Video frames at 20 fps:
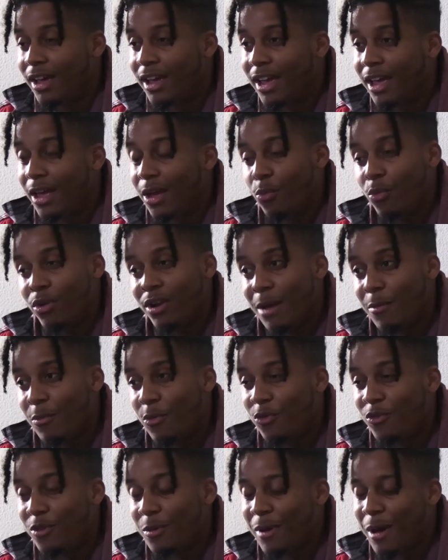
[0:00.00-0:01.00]
And when I
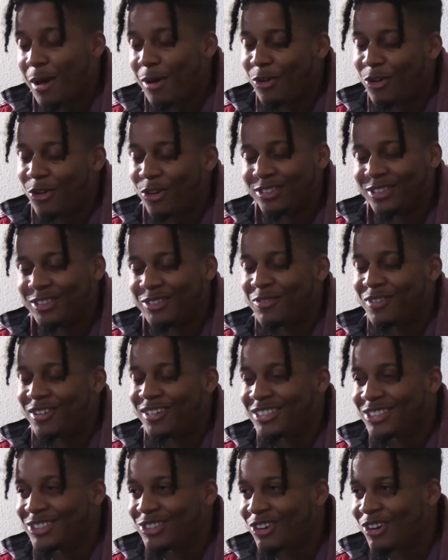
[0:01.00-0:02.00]
moved in Poplar Grove, it's a
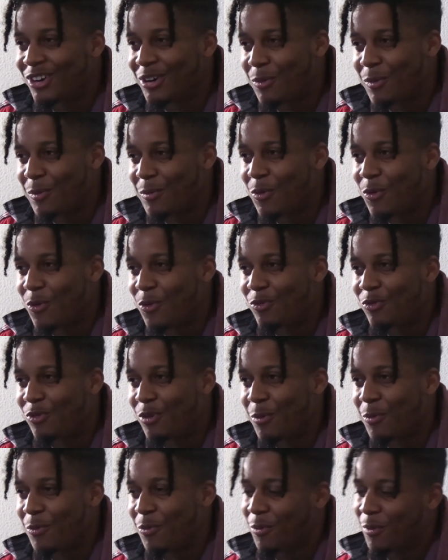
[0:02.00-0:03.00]
funny story, we moved
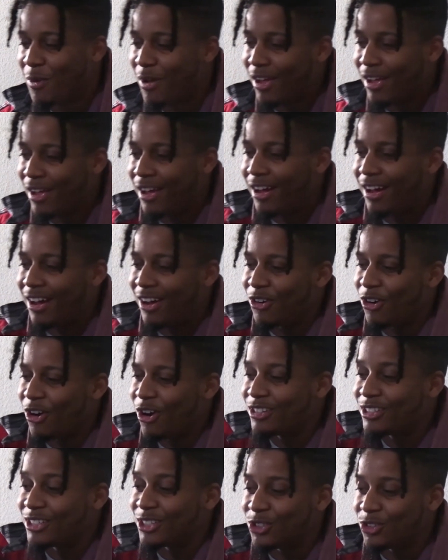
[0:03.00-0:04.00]
from
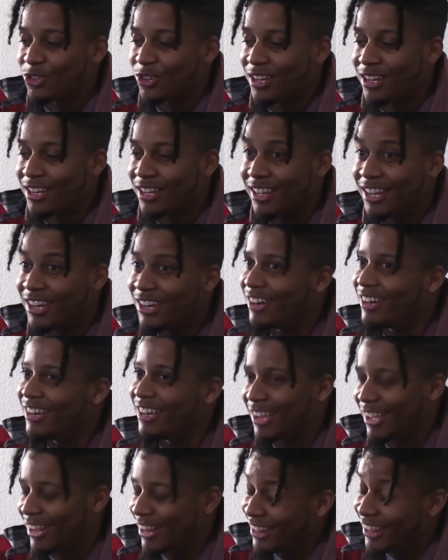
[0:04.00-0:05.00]
across the street,
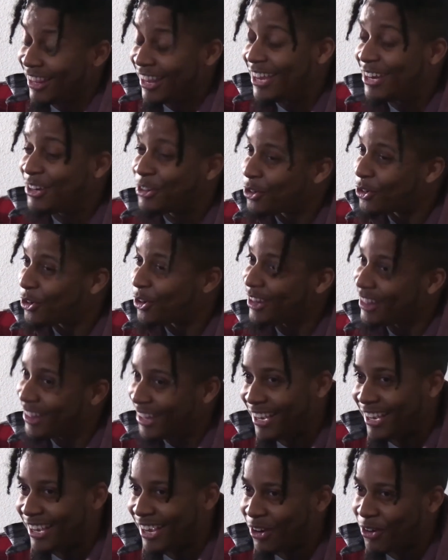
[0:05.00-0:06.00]
literally,
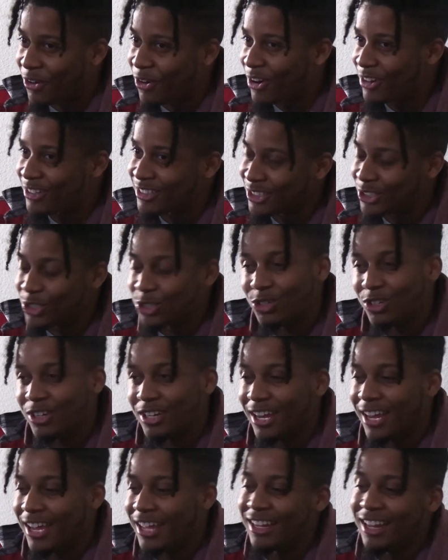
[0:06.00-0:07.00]
literally across the
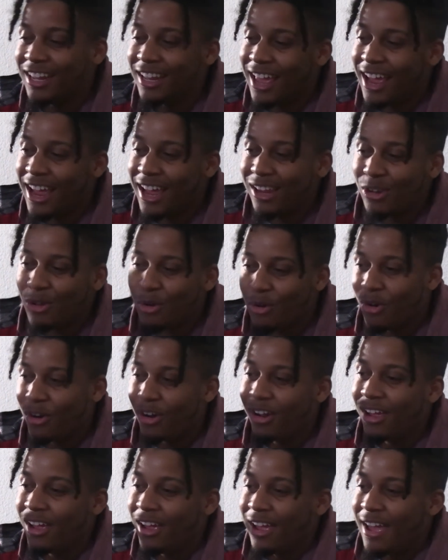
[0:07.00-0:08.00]
street, and the
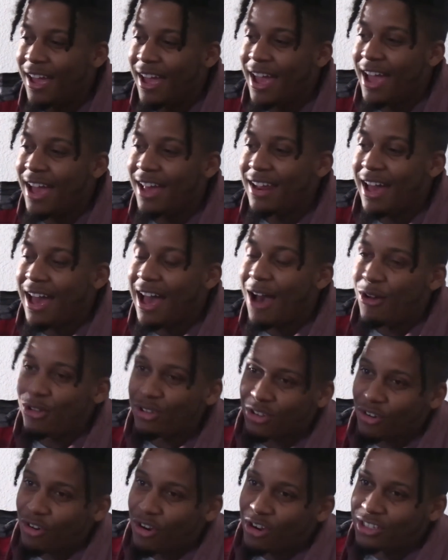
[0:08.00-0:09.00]
landlord had a
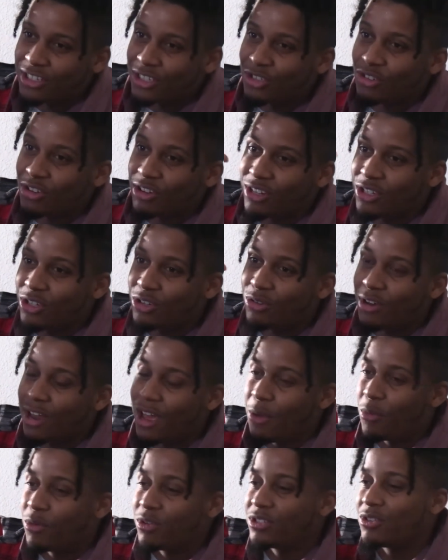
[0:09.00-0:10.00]
house across the street too
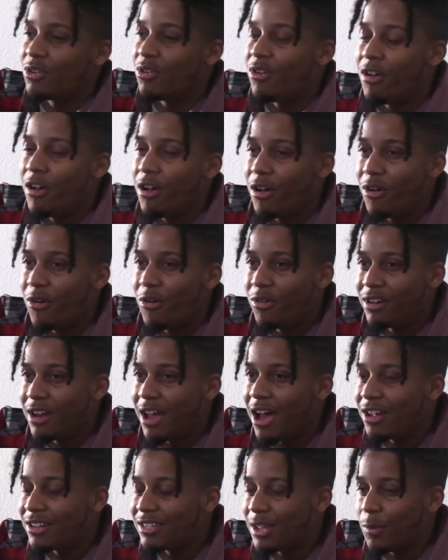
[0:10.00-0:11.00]
that was on, on the
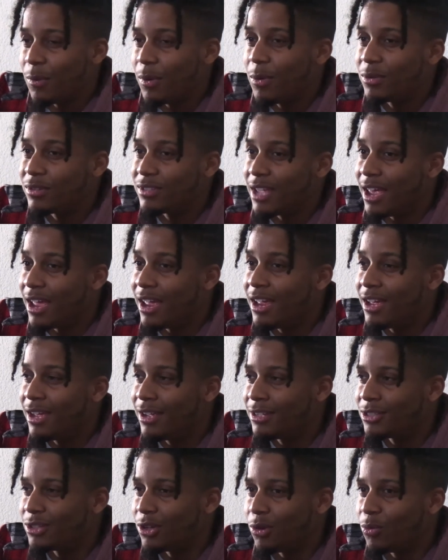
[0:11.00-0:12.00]
house that we was at.
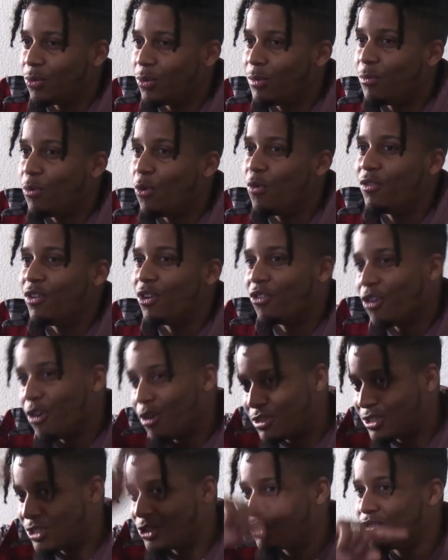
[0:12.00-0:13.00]
So we moved
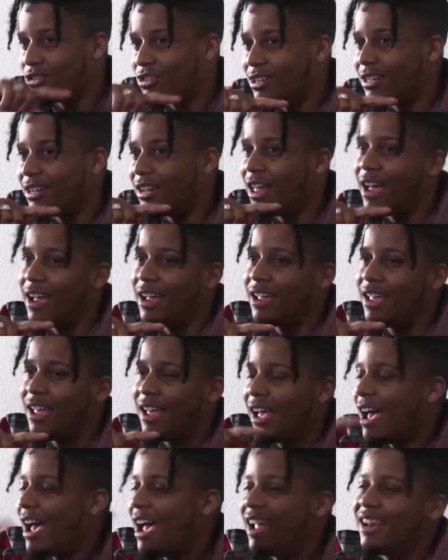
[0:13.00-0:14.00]
across the street. Like
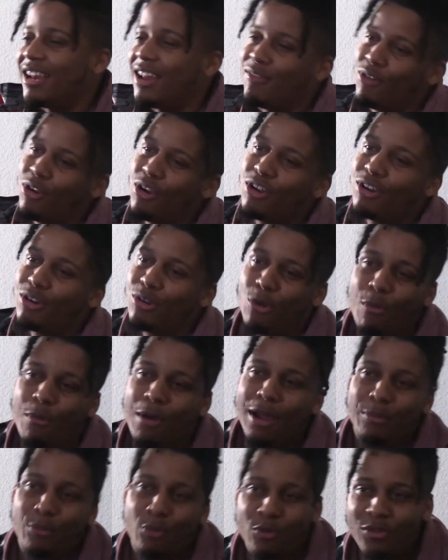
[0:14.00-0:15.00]
I ain't never heard of
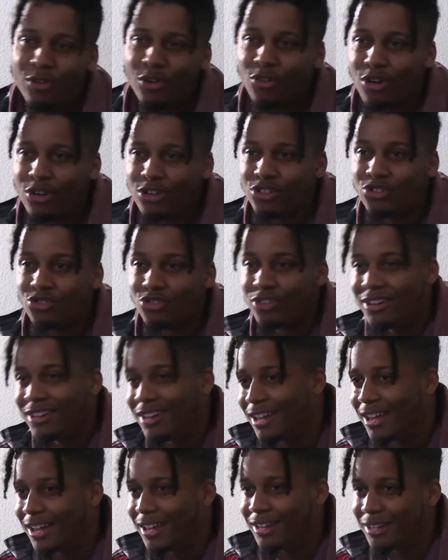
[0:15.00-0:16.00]
nobody moving across the
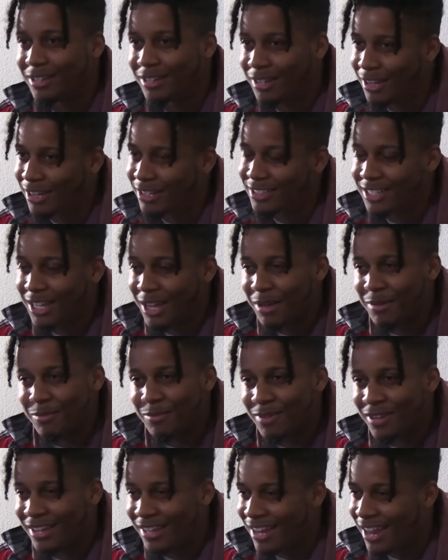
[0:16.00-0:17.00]
street except
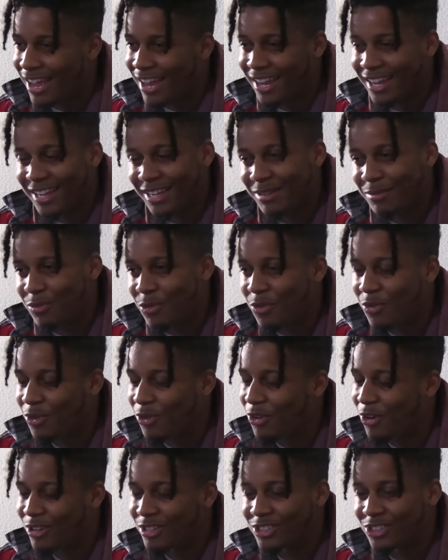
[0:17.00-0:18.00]
me. Like moving
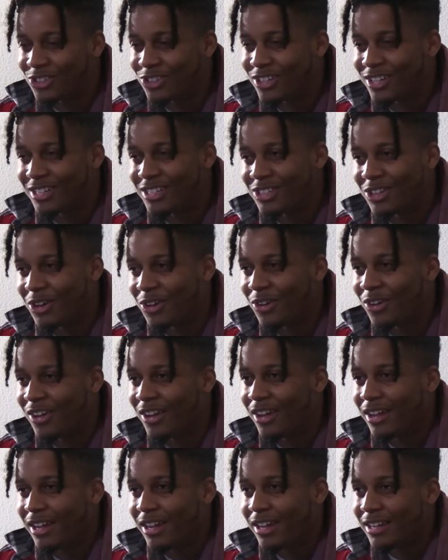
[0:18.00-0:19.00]
across the street. So
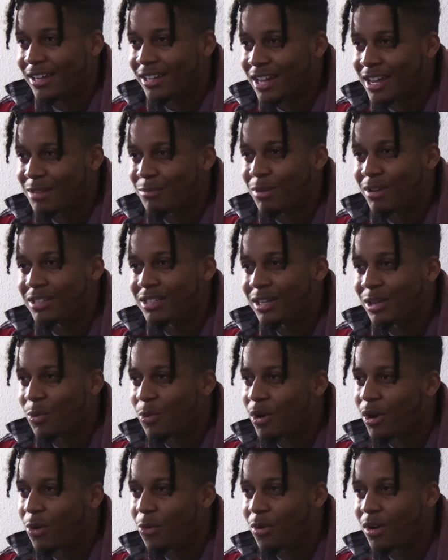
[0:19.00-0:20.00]
that's basically
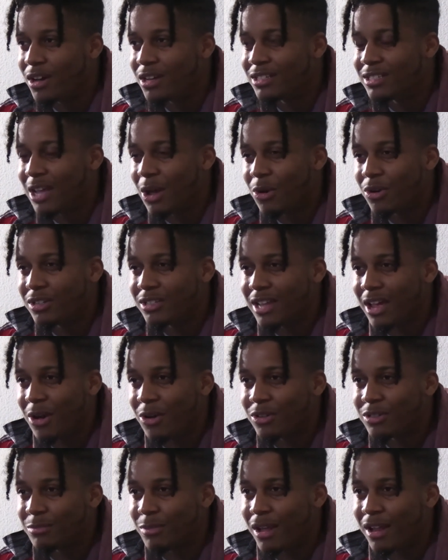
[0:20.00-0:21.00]
what it was. That was that
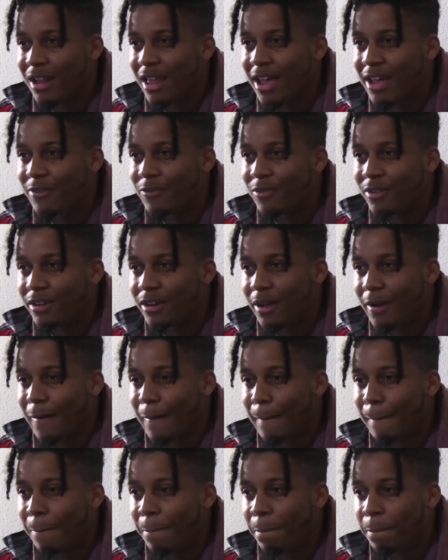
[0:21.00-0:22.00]
was my life, and
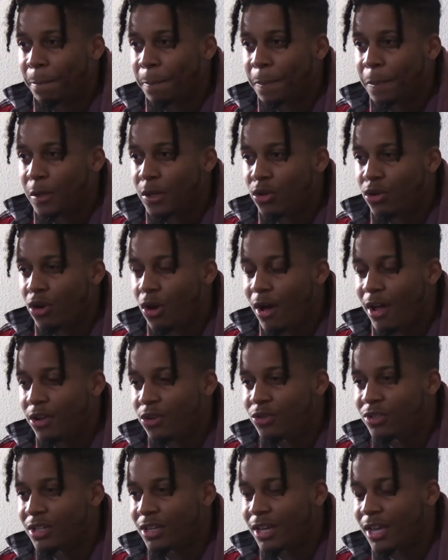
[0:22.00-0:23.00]
um, you know, I
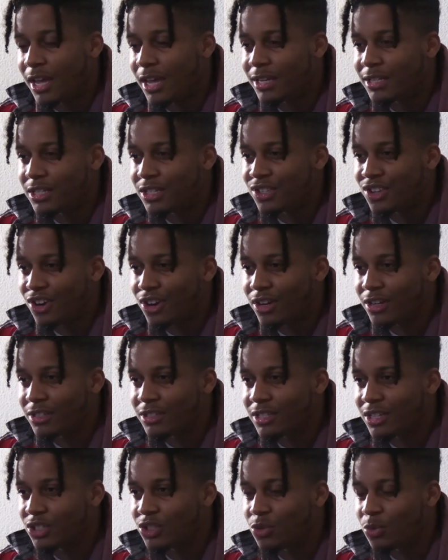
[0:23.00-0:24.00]
used to get into certain
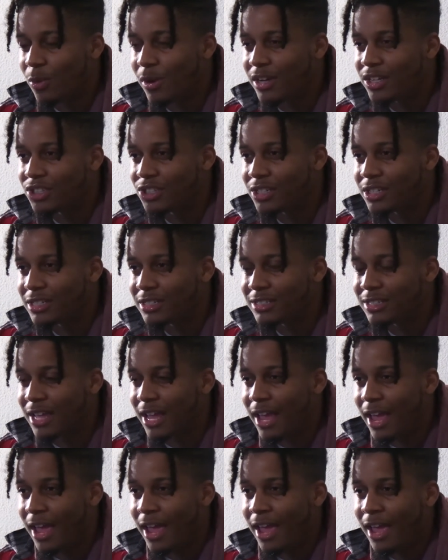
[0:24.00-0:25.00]
situations
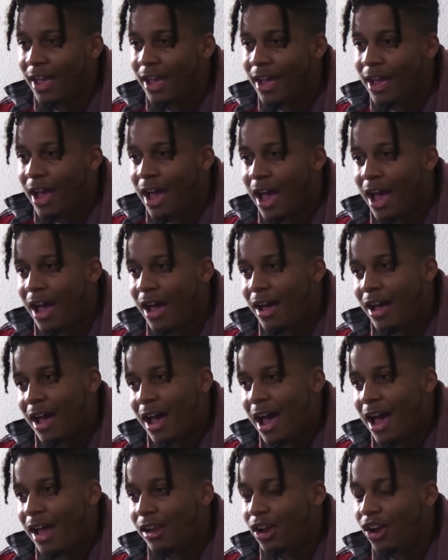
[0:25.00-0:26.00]
that I,
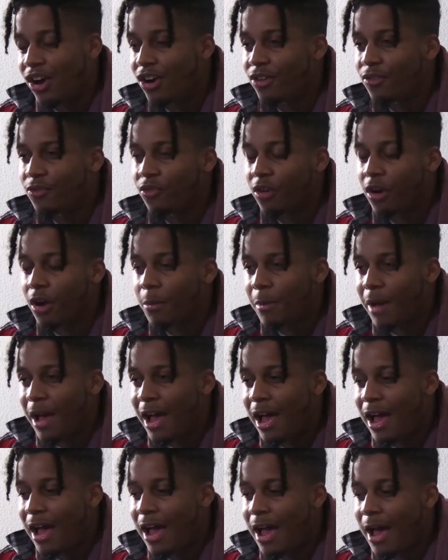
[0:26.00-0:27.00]
I learned from. I,
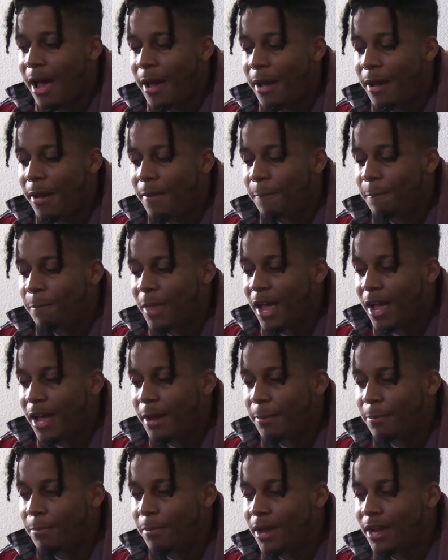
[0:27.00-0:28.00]
I
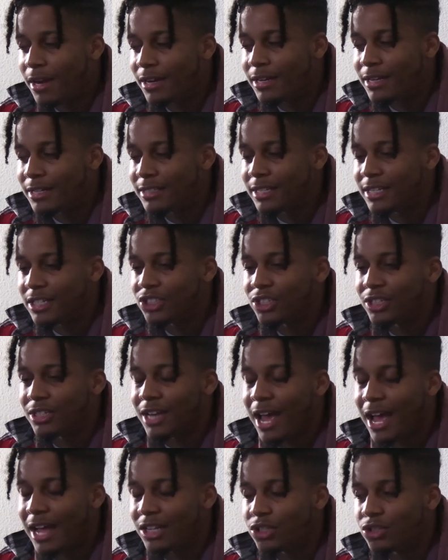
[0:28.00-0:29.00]
I made a decision
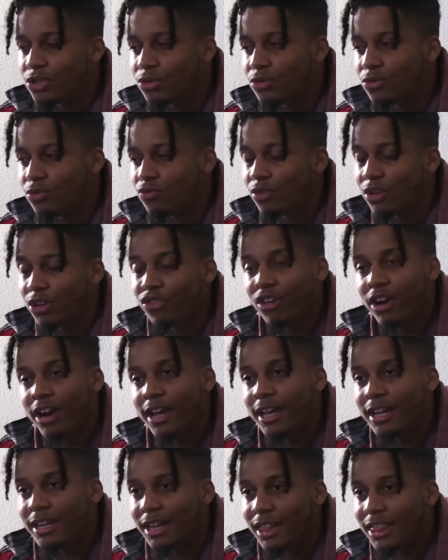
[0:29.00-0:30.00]
not to
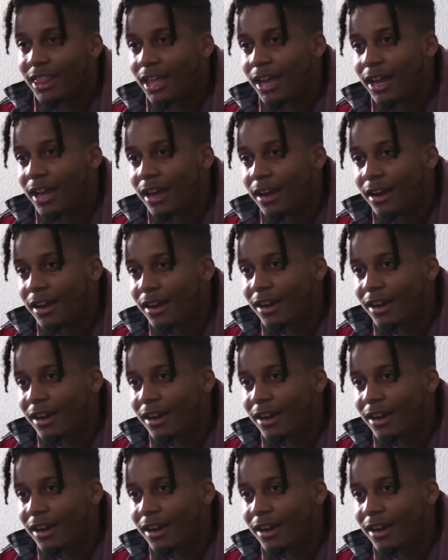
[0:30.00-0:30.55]
regret anything.